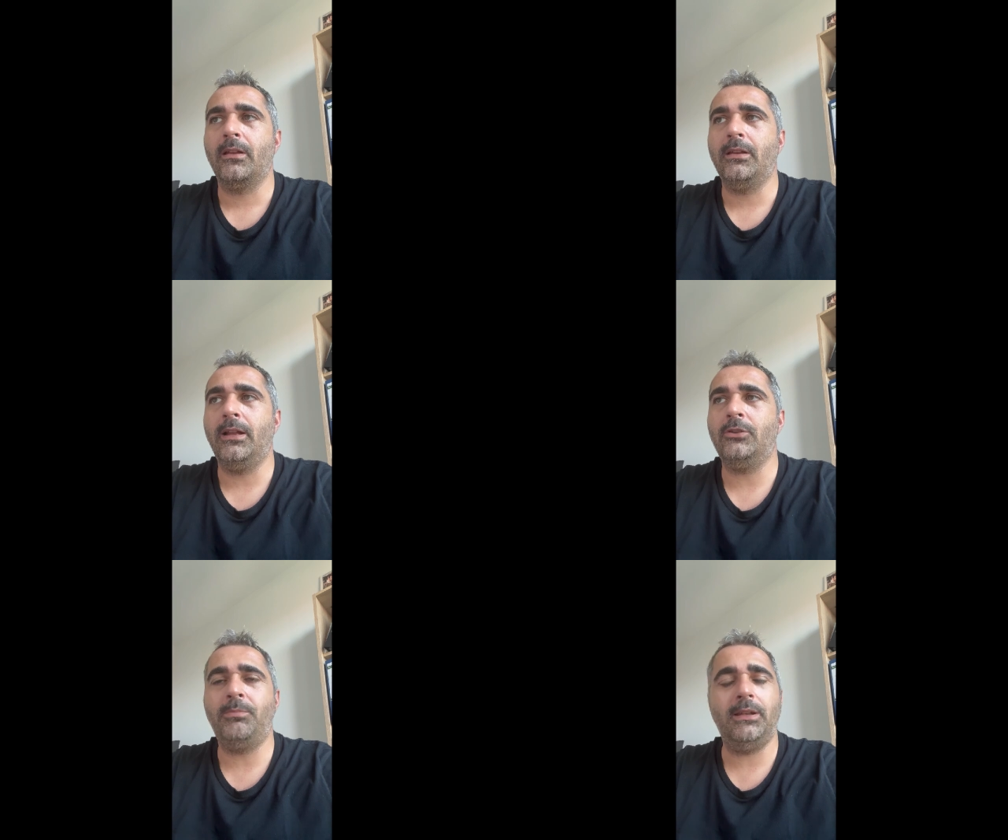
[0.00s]

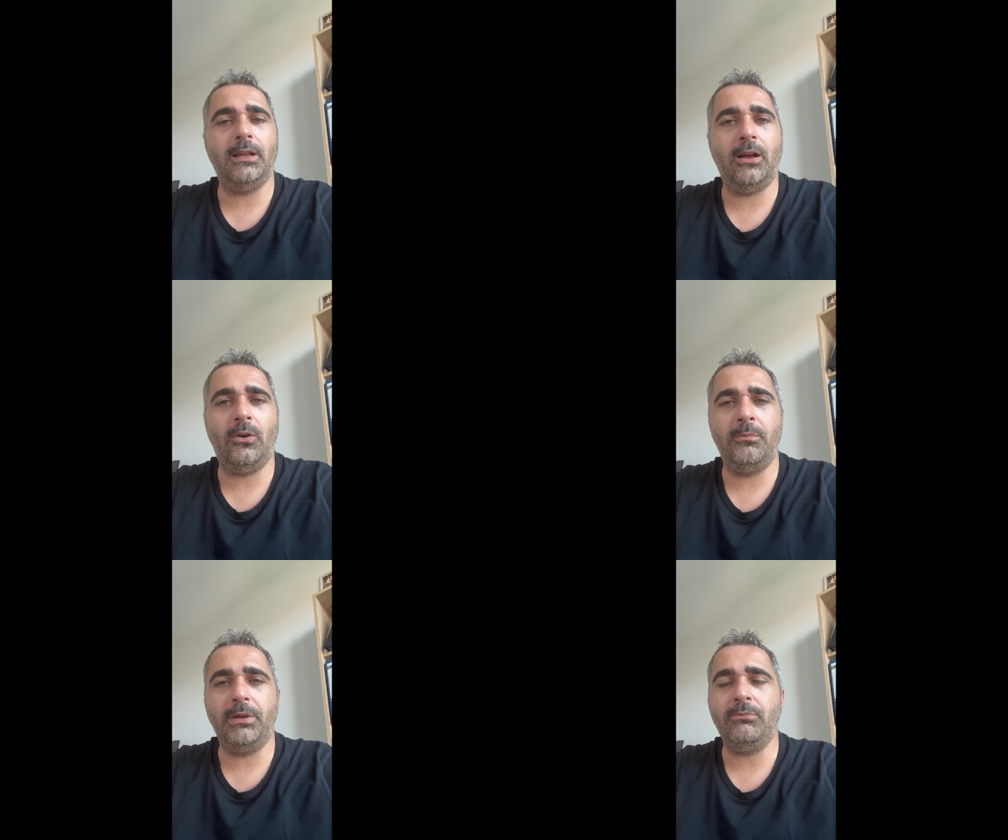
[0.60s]
yeah, it's been
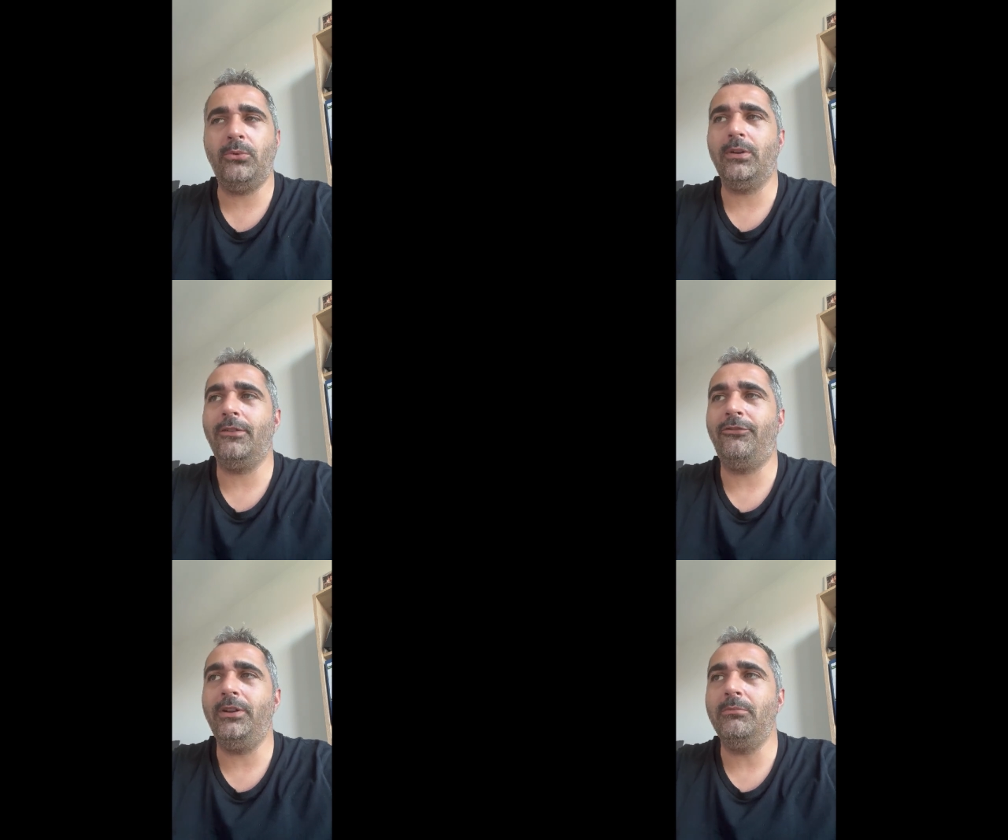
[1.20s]
now a bit more
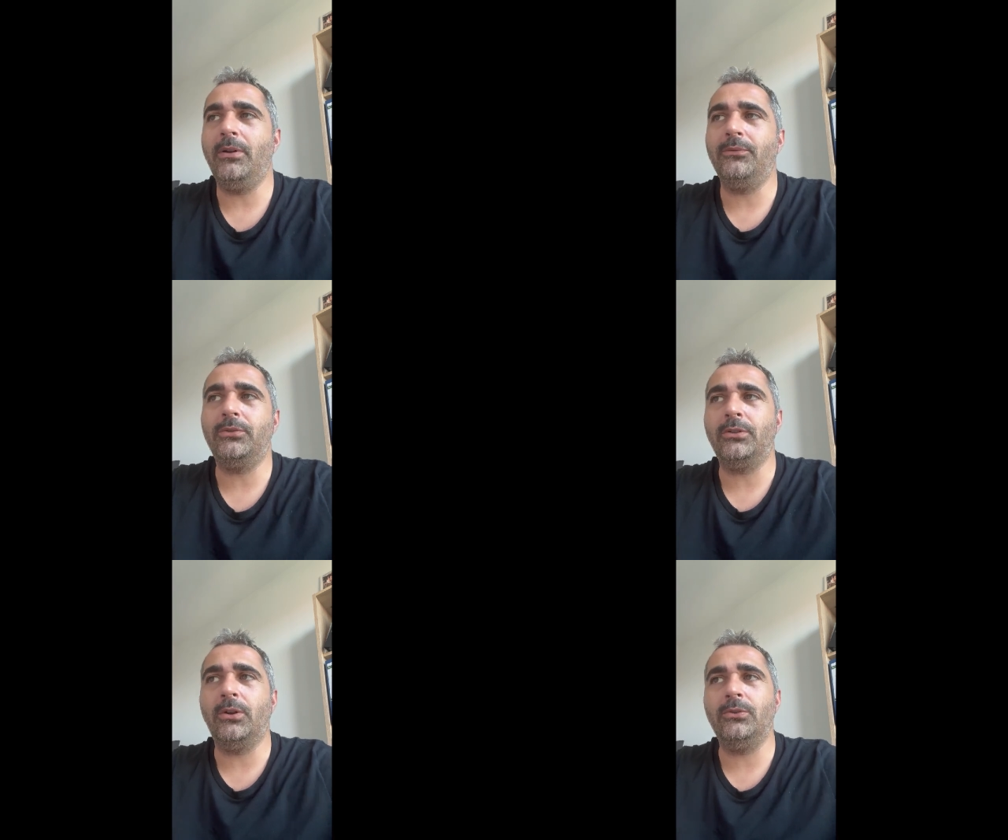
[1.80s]
than three months
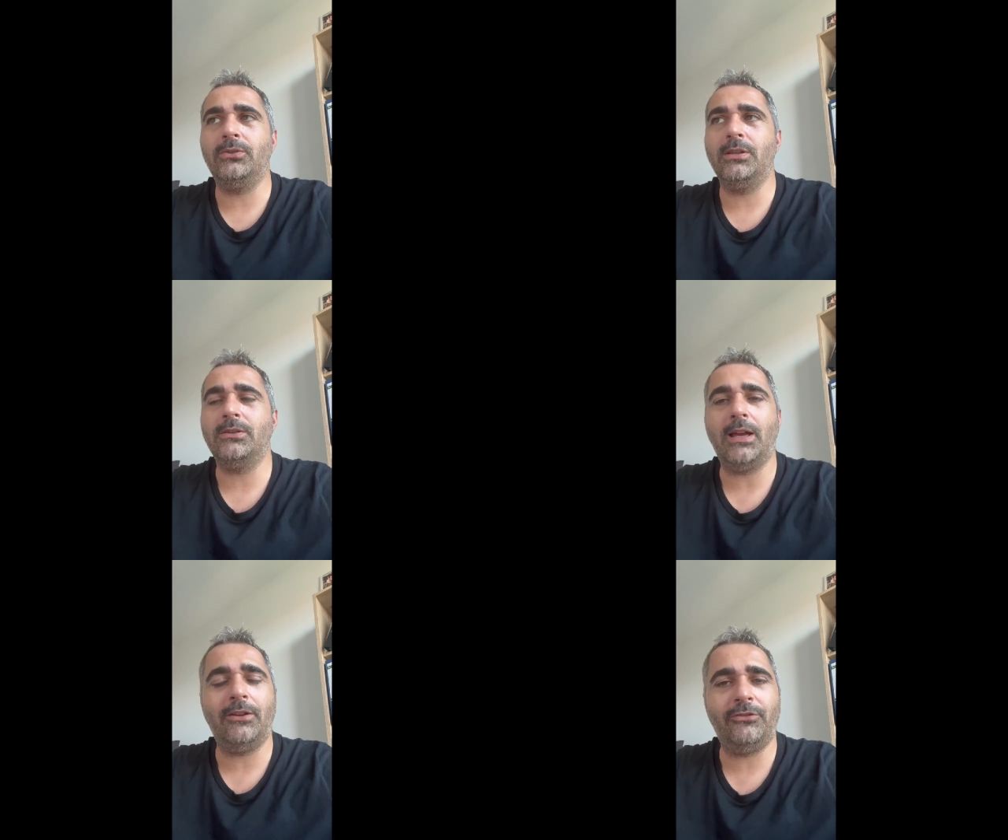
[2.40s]
ago
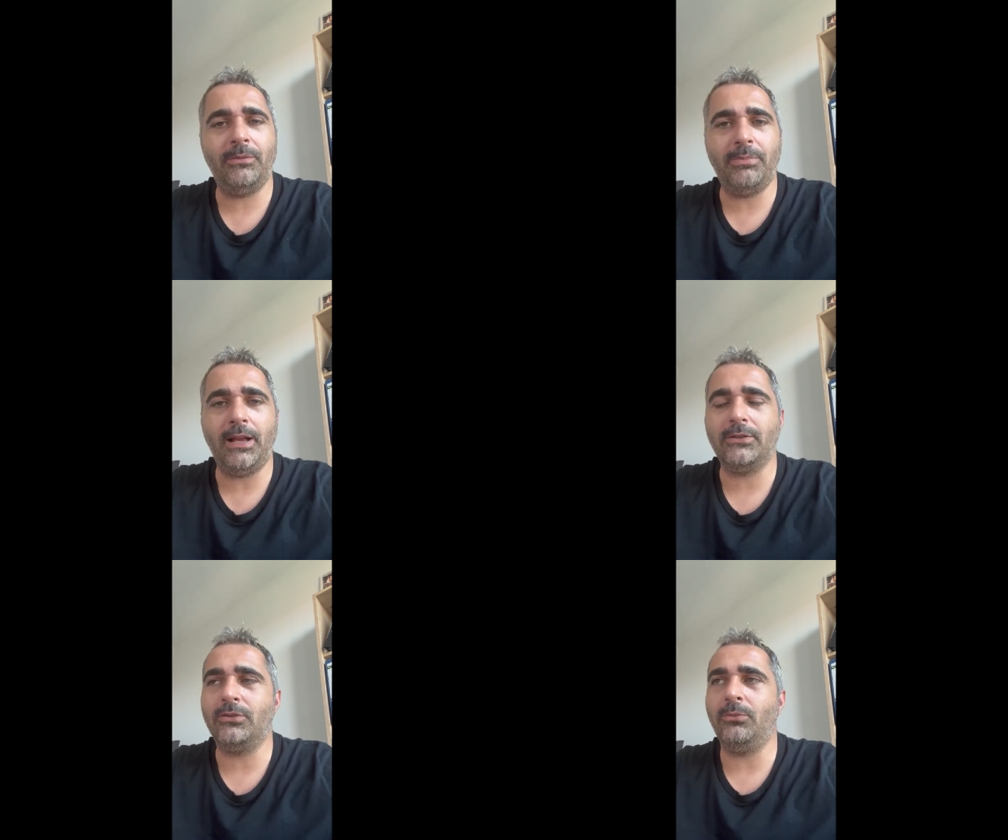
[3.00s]
since Ivory
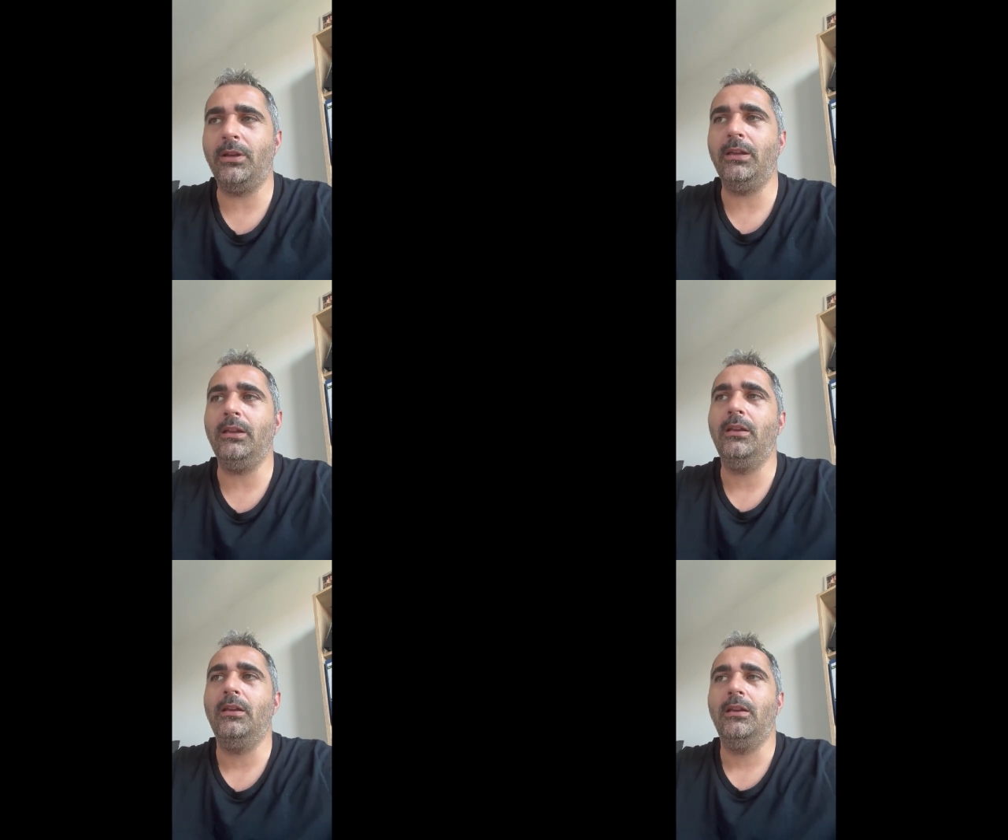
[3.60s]
passed away.